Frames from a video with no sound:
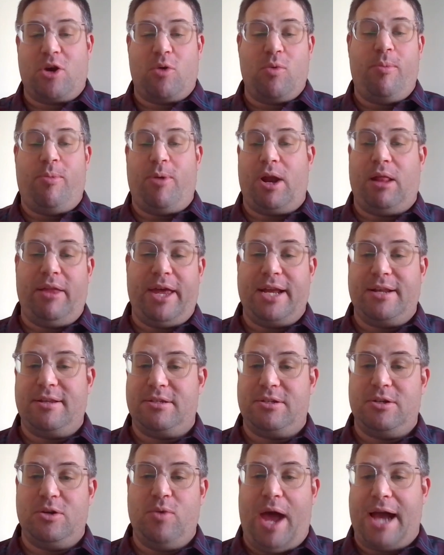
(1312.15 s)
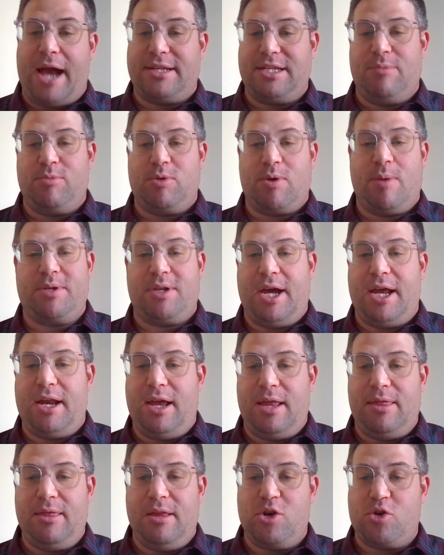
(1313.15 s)
we'll put a link to Axiom's website
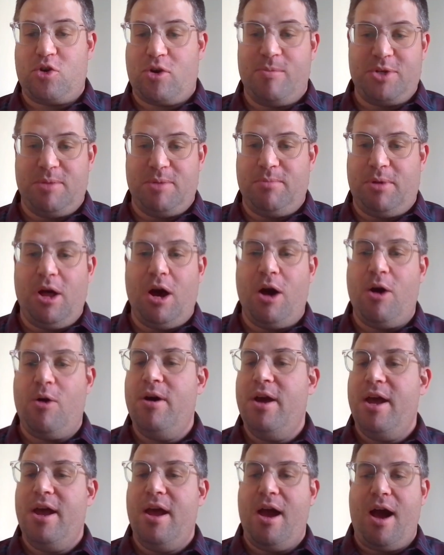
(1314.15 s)
in the description below,